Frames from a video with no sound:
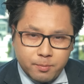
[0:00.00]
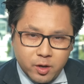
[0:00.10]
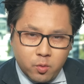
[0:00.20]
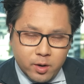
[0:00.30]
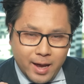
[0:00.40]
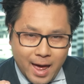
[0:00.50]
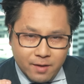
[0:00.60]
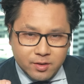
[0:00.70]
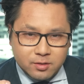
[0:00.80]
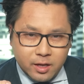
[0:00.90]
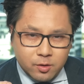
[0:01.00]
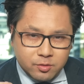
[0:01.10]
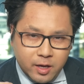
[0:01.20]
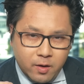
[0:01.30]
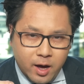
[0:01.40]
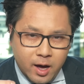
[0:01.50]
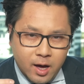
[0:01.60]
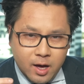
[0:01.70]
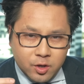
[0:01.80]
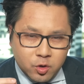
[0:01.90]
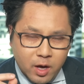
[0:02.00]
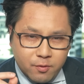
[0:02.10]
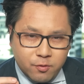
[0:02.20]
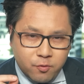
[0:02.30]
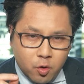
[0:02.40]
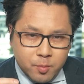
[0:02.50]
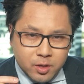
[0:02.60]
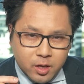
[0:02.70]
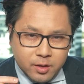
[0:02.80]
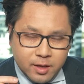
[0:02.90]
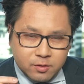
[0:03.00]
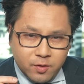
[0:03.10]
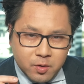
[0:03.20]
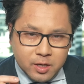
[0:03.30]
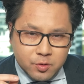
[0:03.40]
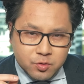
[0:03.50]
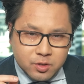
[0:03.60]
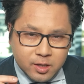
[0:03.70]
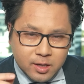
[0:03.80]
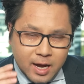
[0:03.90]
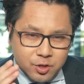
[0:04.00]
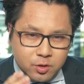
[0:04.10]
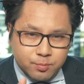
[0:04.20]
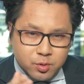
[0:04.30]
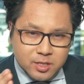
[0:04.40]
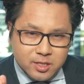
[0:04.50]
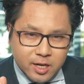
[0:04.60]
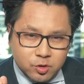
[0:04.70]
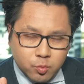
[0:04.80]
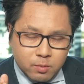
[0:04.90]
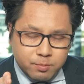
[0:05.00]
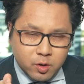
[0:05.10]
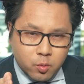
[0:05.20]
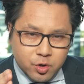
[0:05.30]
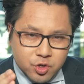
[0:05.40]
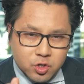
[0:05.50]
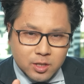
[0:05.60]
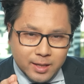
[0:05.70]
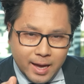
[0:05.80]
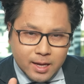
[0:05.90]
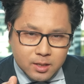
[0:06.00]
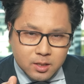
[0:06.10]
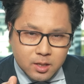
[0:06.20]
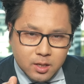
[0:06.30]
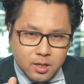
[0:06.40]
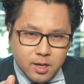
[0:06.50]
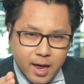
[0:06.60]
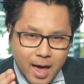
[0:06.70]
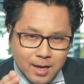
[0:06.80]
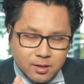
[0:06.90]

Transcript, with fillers: Bitcoin halving cycles now. You have a formula that's very interesting. It actually predicts where Bitcoin should land at